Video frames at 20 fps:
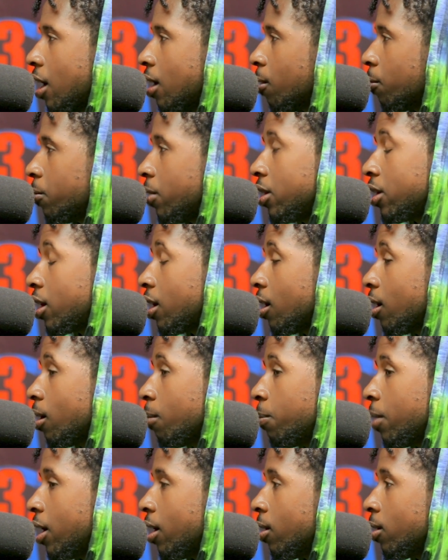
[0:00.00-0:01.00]
I don't really care
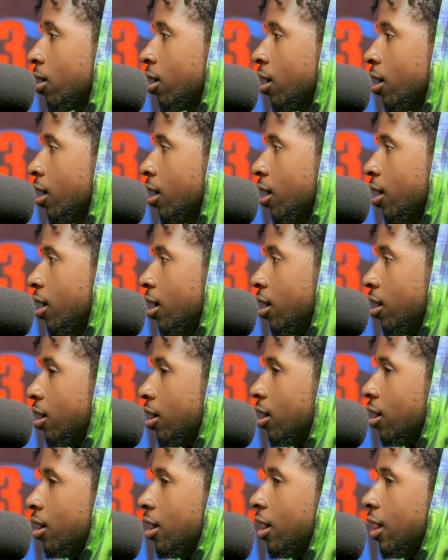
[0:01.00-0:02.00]
about
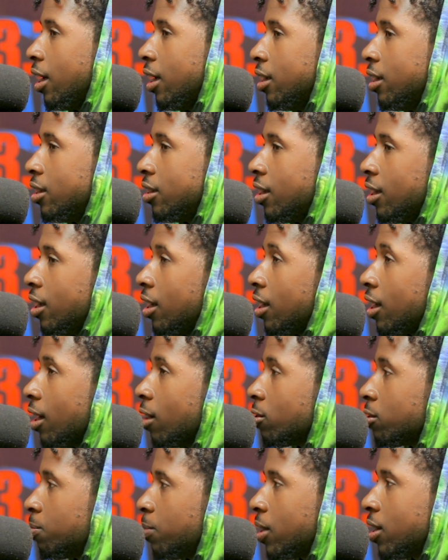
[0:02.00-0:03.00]
anything
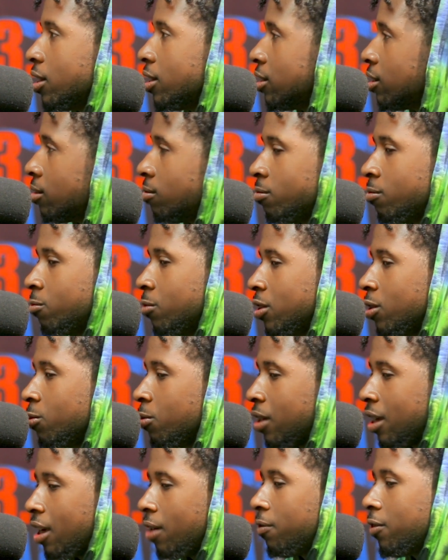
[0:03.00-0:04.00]
else because when you
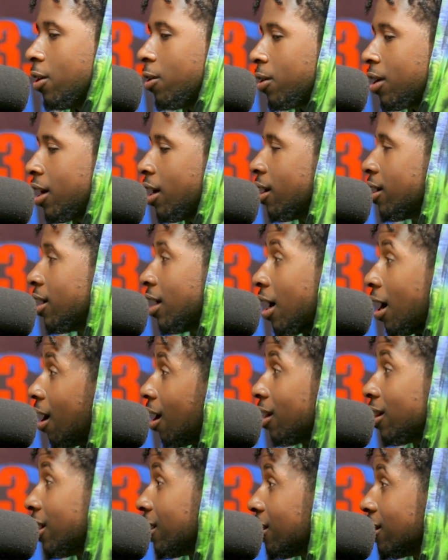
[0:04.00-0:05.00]
give your care to
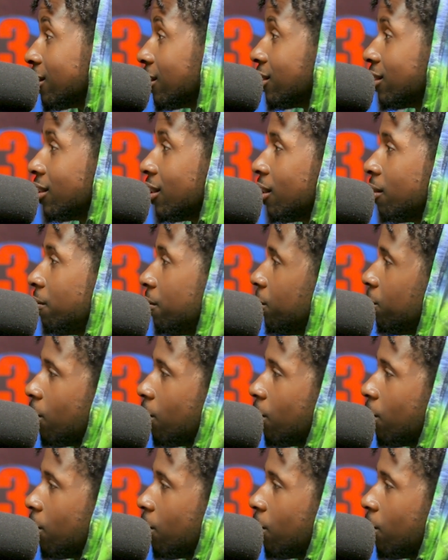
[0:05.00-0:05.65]
all that other stuff,